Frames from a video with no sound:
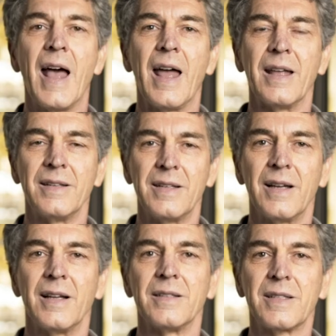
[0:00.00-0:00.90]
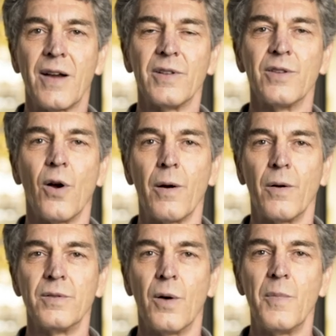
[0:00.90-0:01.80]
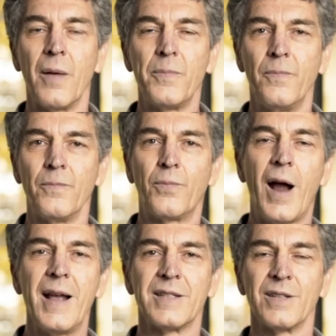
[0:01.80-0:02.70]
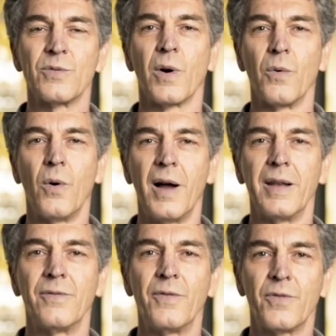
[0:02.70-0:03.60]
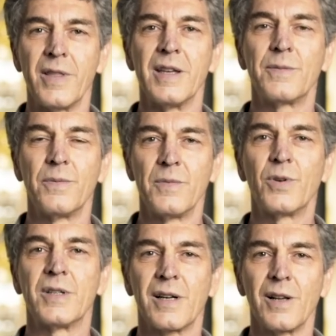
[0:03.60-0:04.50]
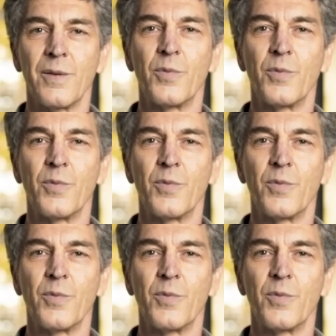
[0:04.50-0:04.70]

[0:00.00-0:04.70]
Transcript: and uh, several Nor Nobel prizes were won for this particular